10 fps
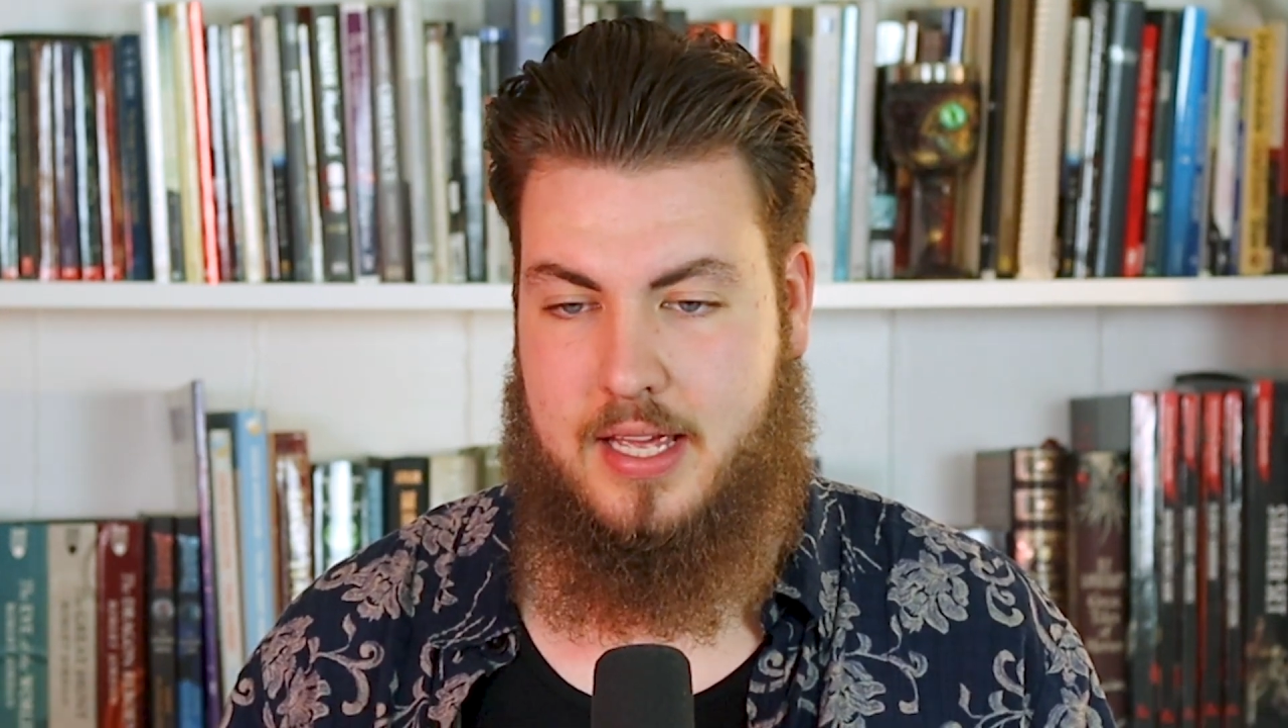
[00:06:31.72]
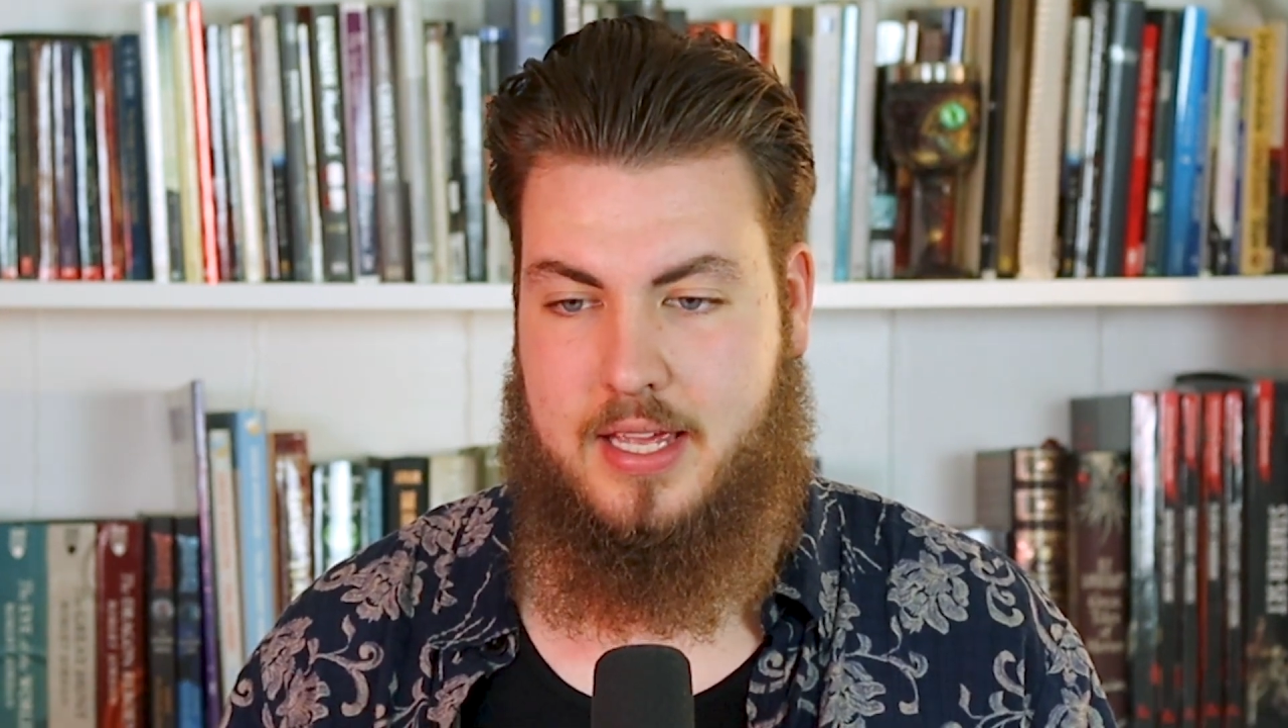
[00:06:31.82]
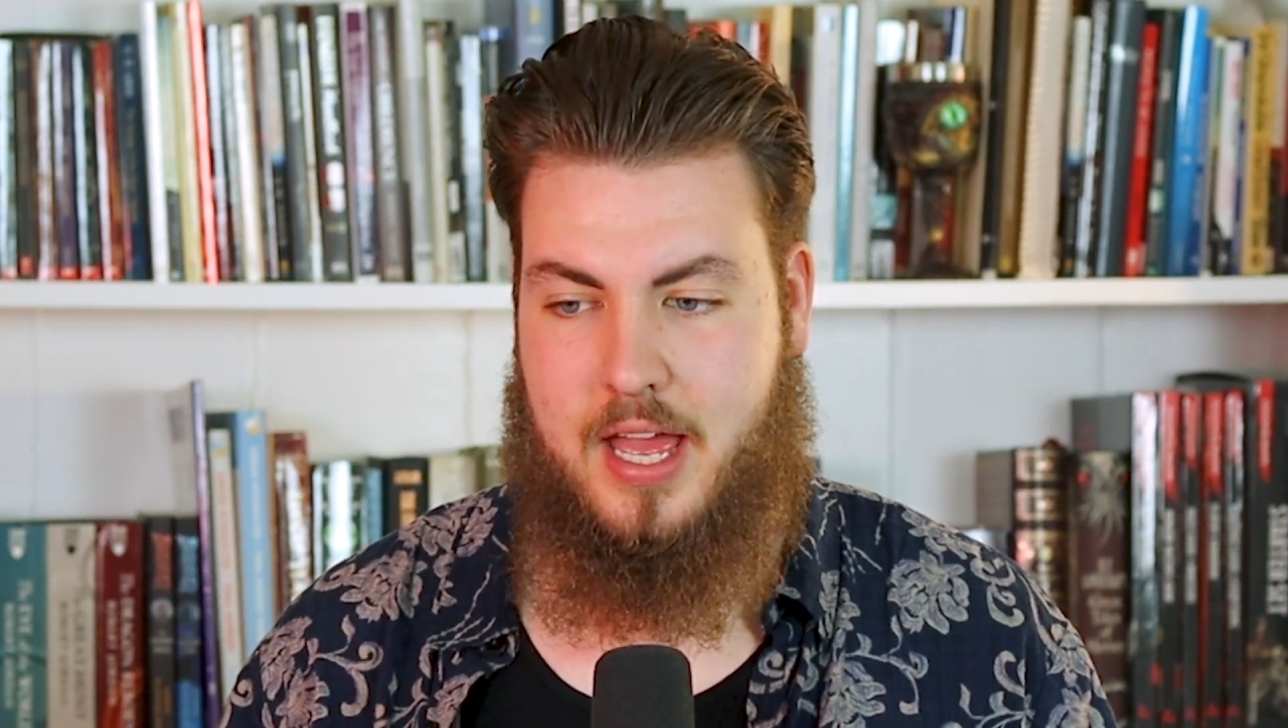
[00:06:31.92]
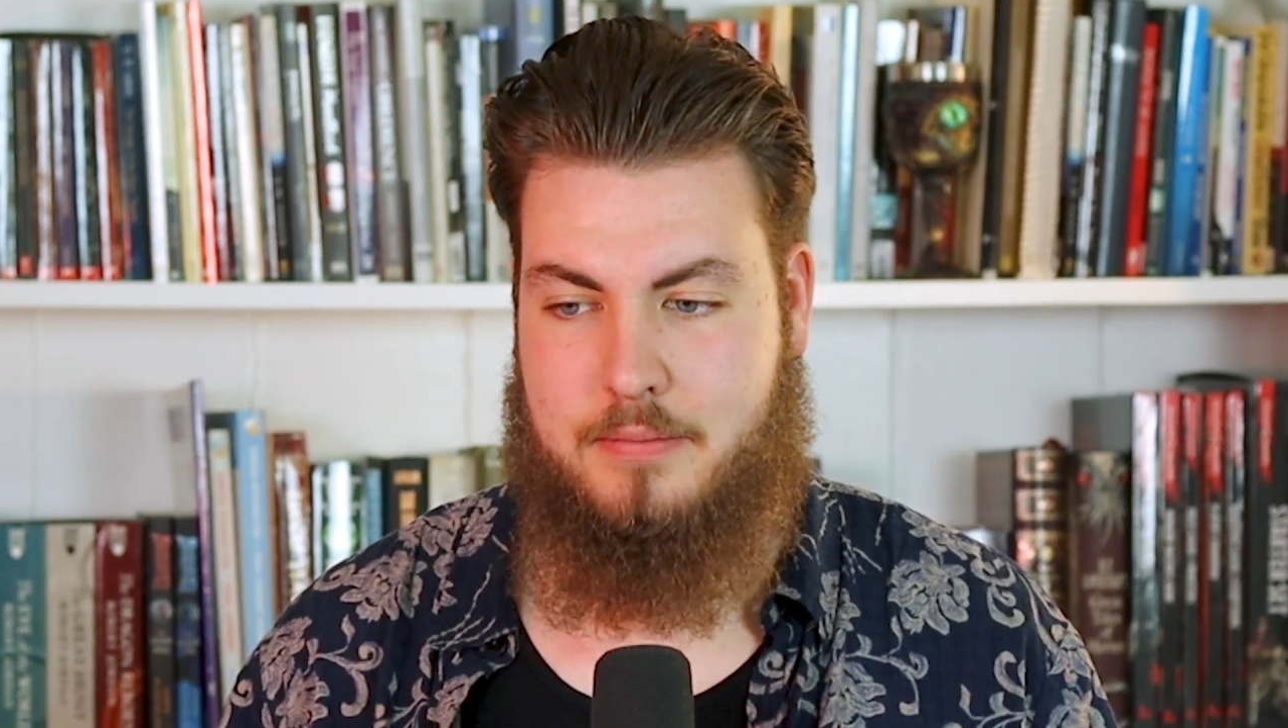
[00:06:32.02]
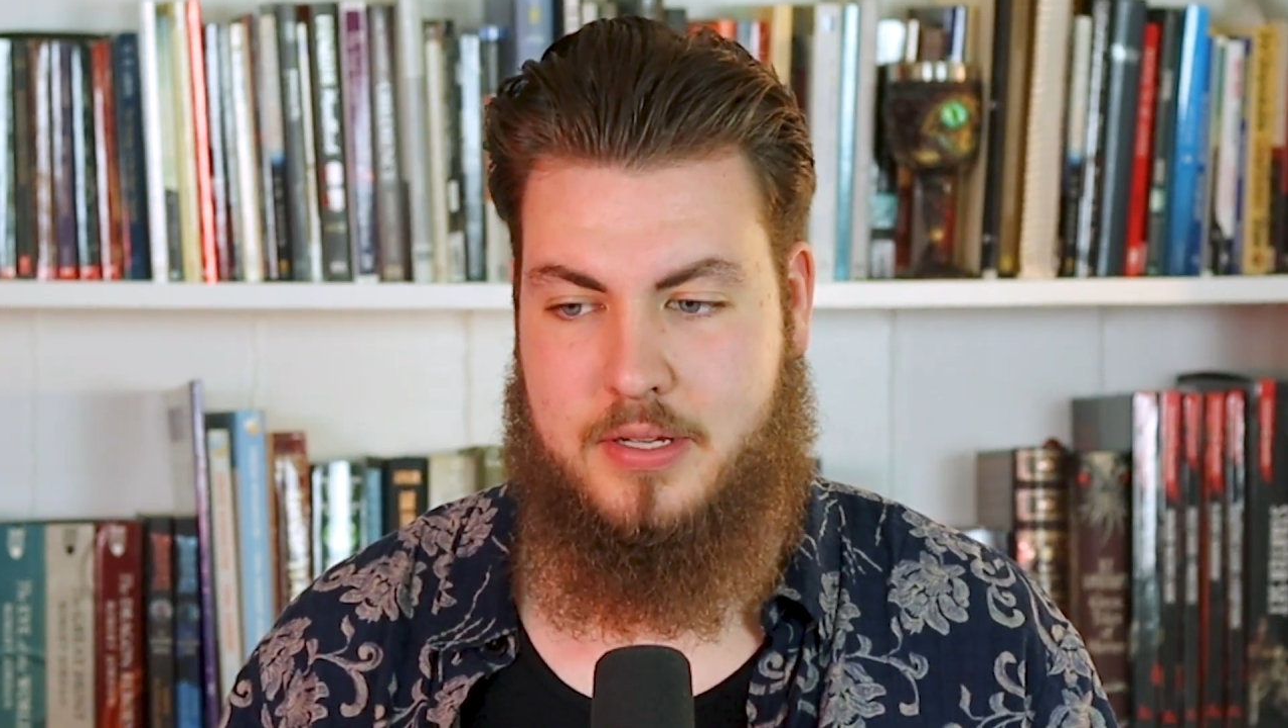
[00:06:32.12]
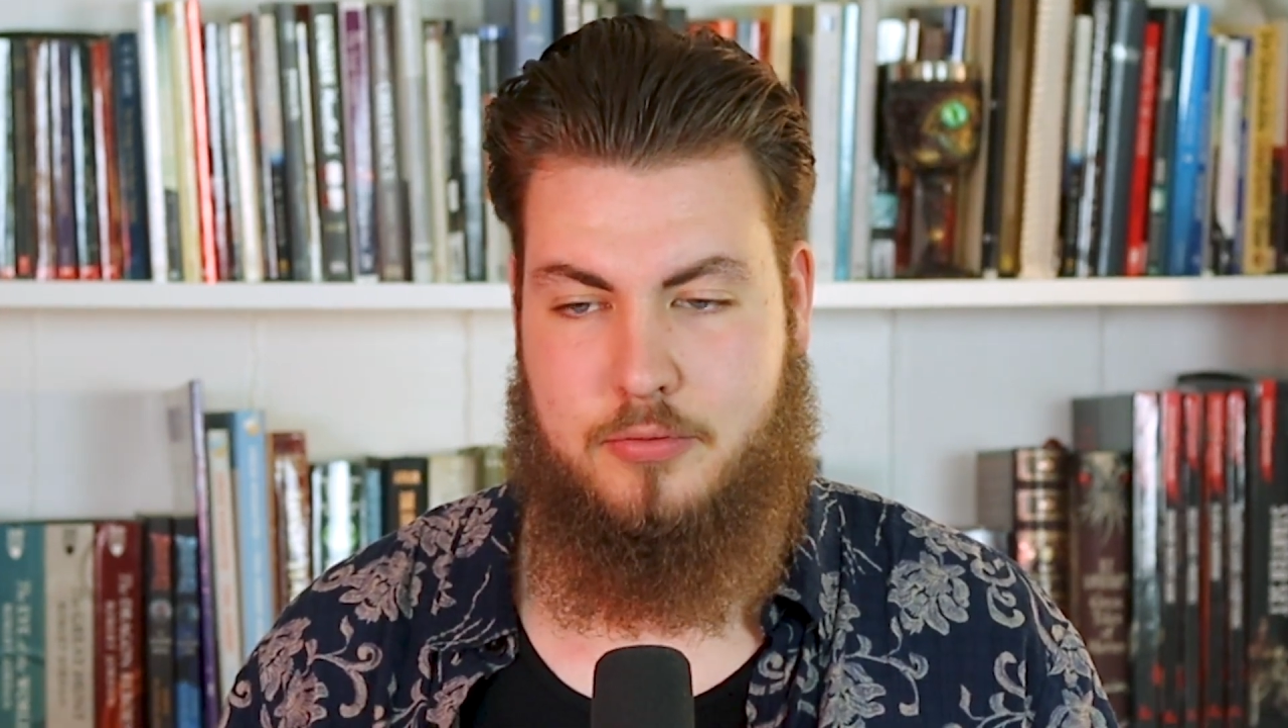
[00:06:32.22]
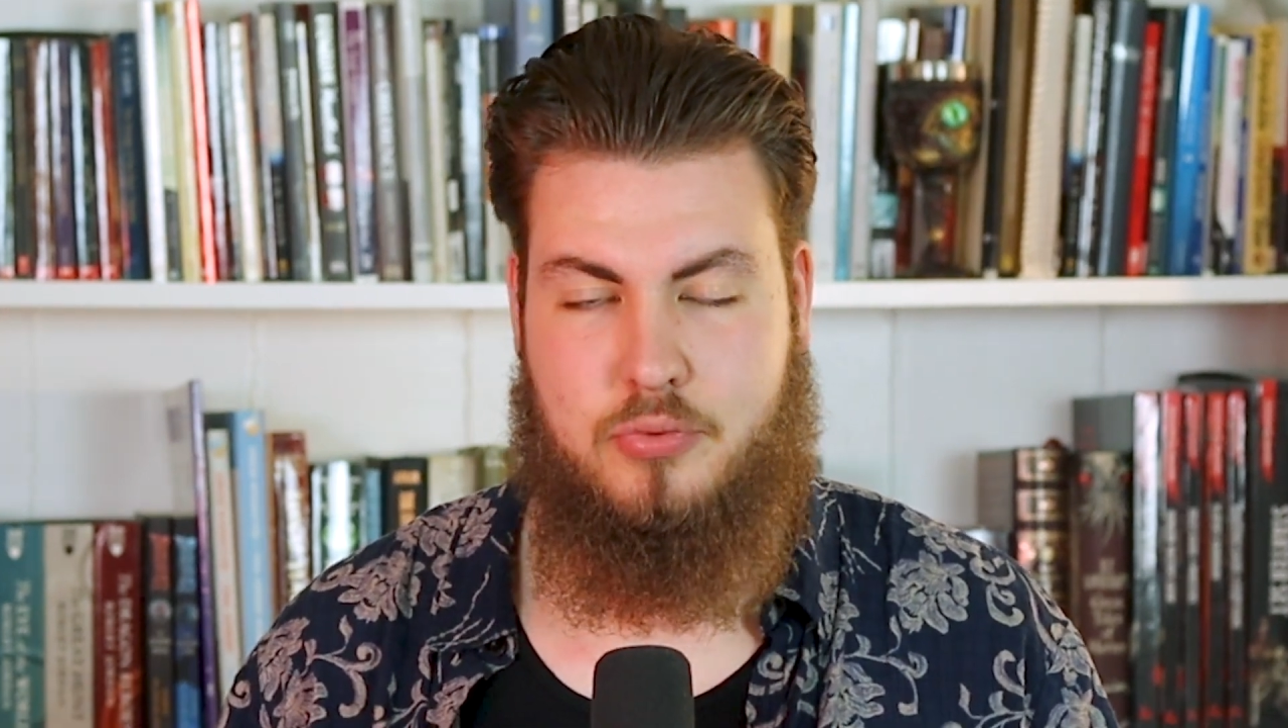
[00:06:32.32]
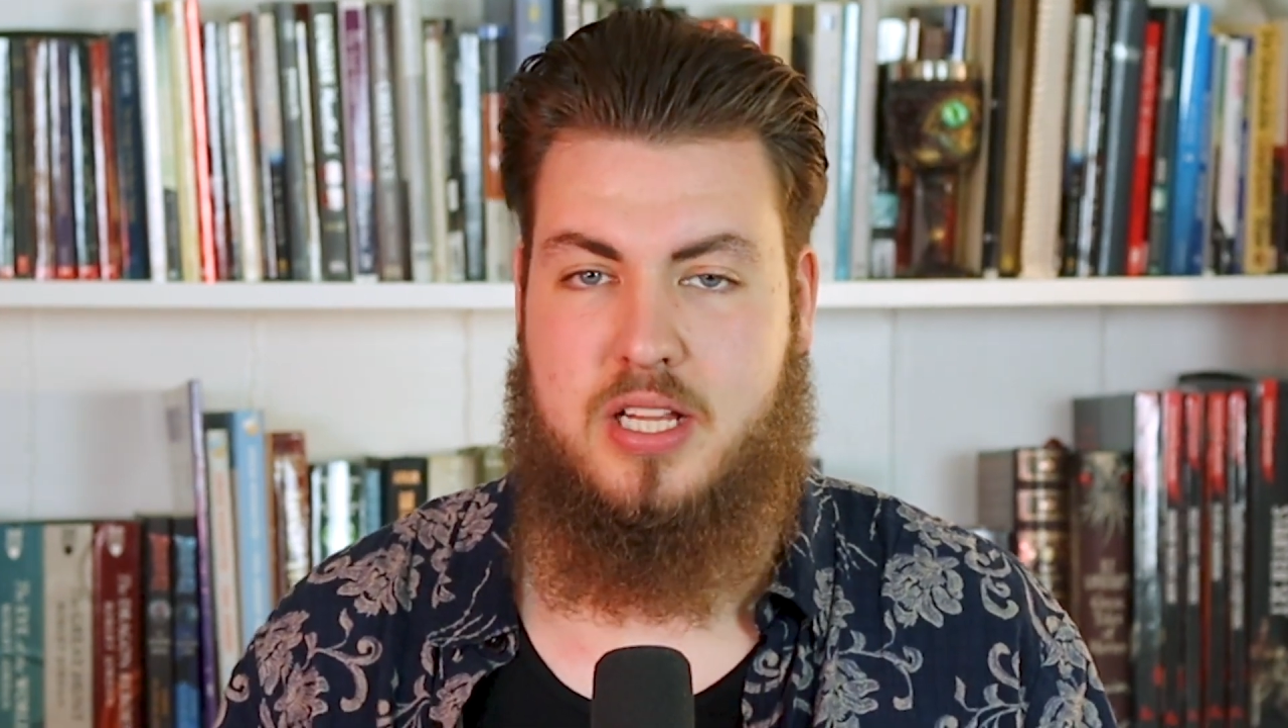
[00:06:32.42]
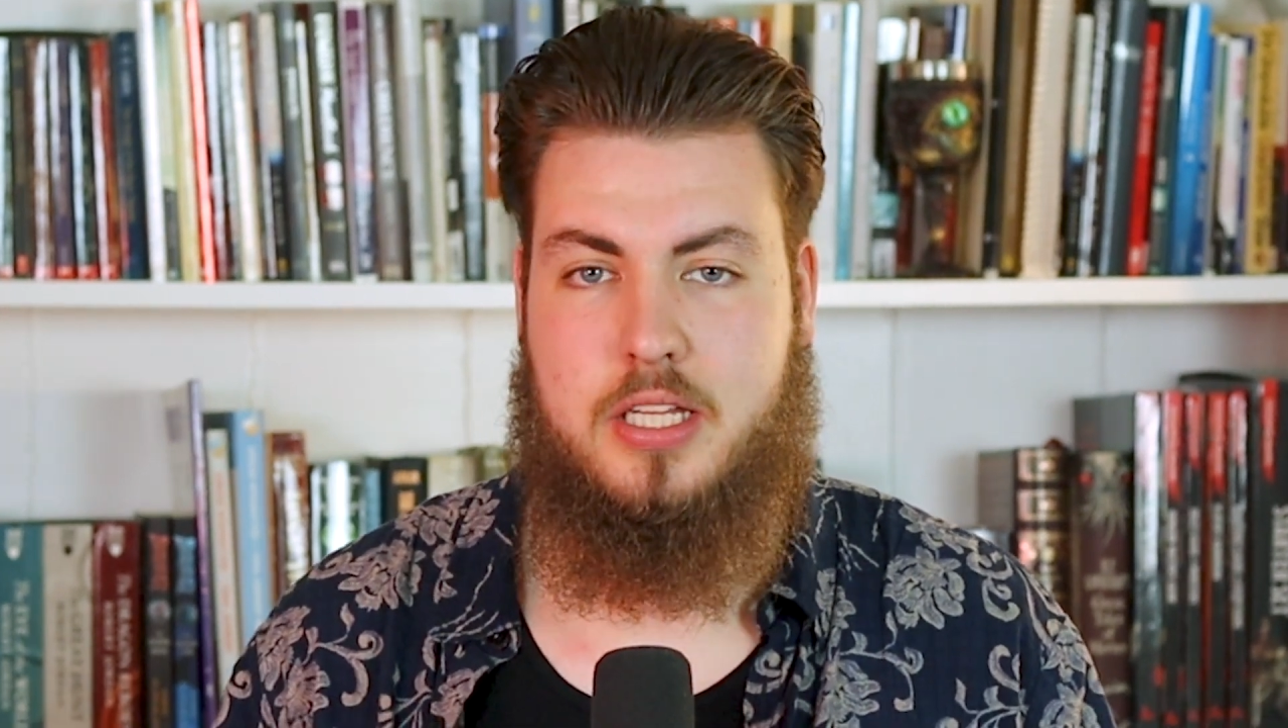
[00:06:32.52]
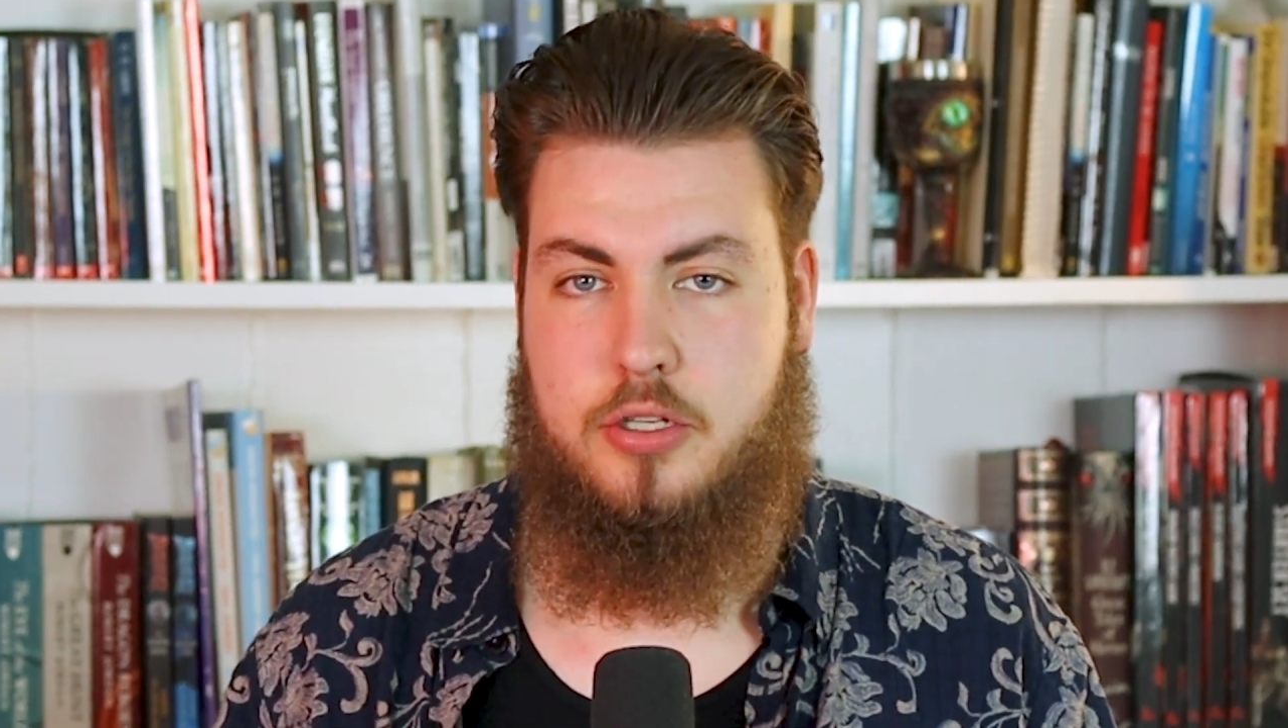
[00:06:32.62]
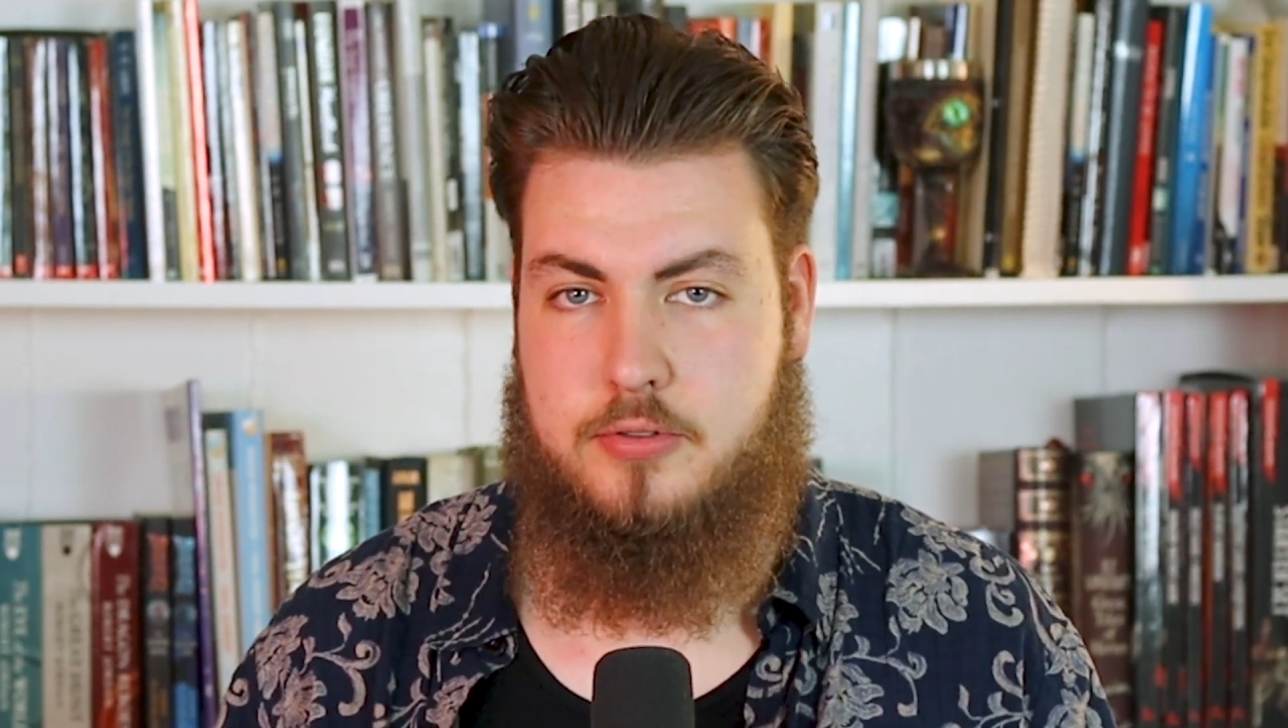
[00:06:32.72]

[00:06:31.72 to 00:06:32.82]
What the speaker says: they can be really